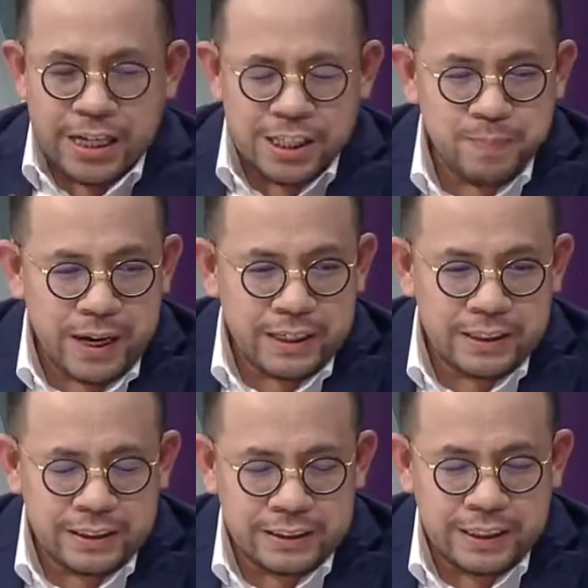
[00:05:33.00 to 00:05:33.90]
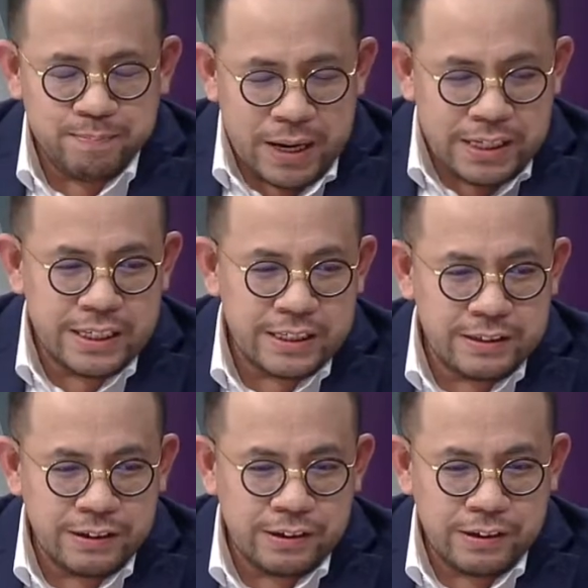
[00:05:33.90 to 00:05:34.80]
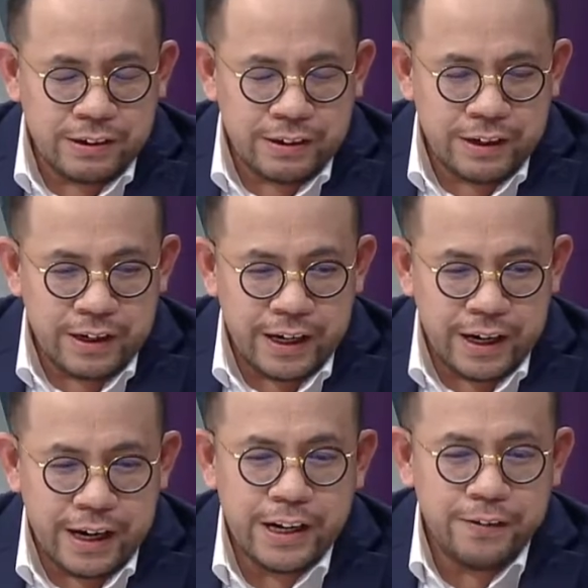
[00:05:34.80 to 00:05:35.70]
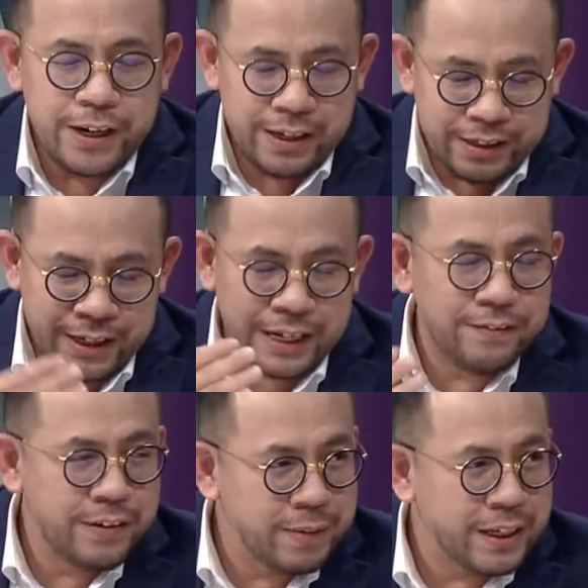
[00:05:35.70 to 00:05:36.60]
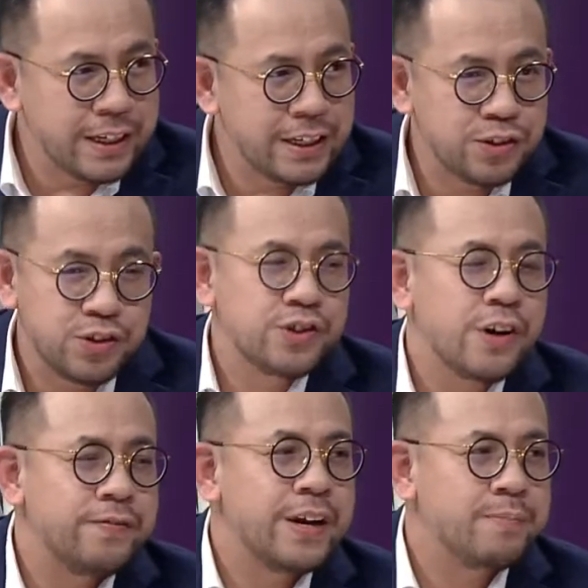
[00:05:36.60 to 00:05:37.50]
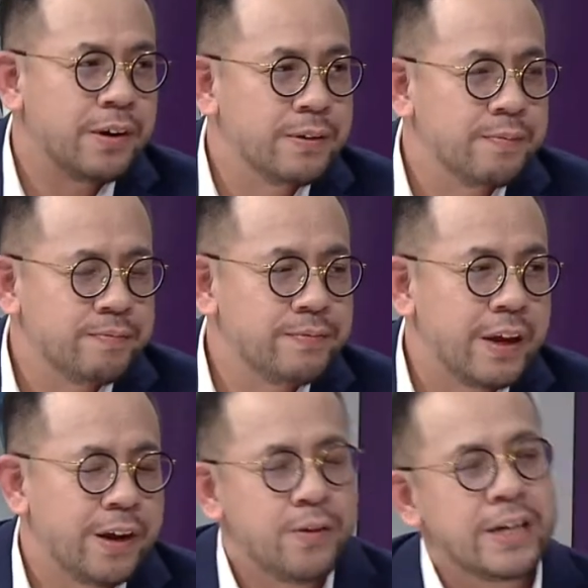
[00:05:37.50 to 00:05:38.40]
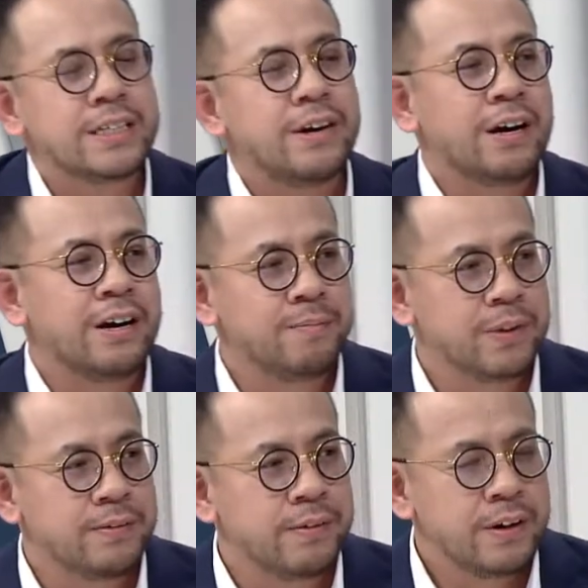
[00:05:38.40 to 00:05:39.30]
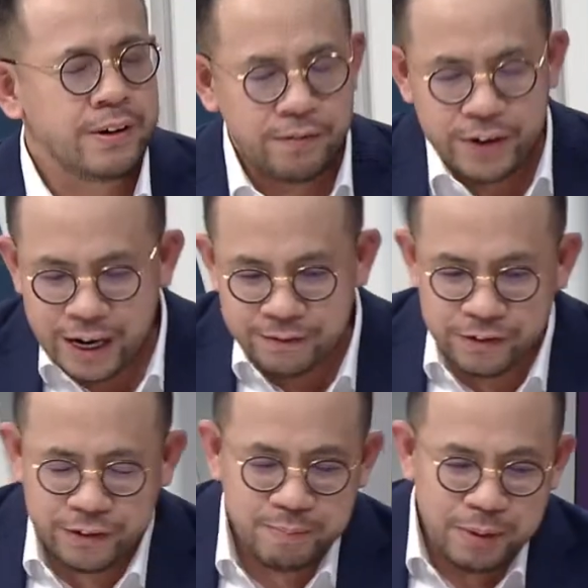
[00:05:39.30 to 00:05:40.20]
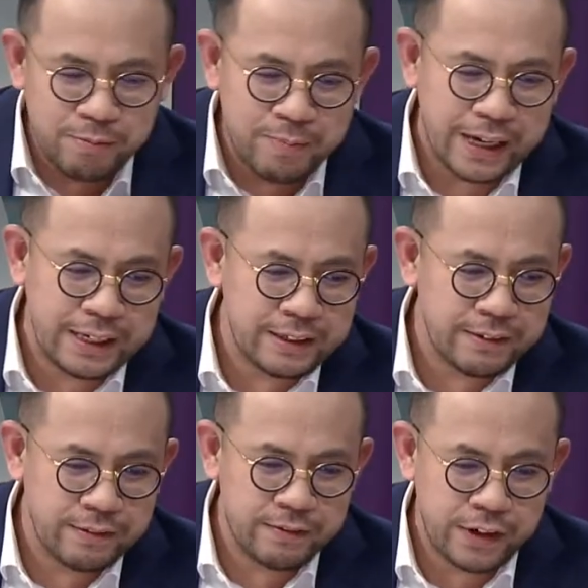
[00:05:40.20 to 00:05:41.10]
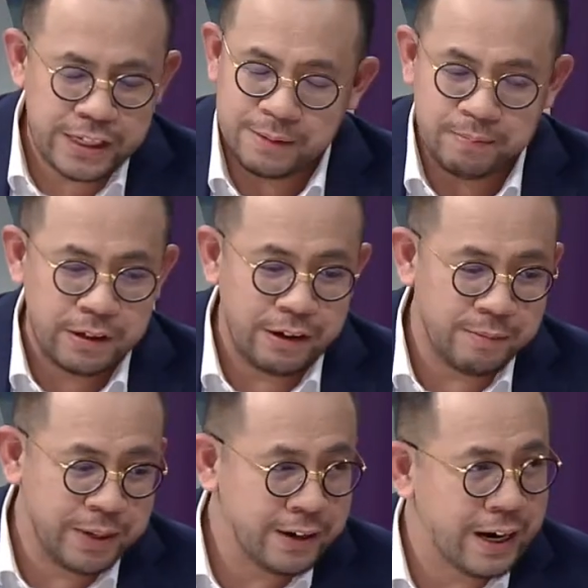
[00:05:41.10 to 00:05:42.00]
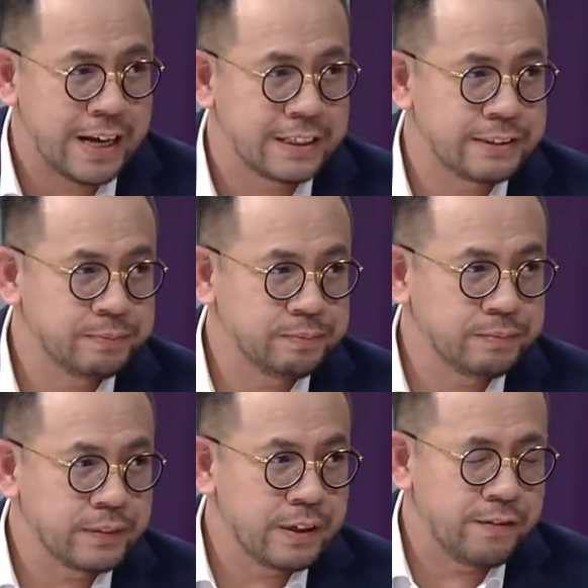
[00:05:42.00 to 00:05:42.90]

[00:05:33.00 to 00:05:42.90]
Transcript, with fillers: people expect the budget, or in a way, the government to solve their problem. And what is our current problem? We have to rebuild back, for example, our middle class.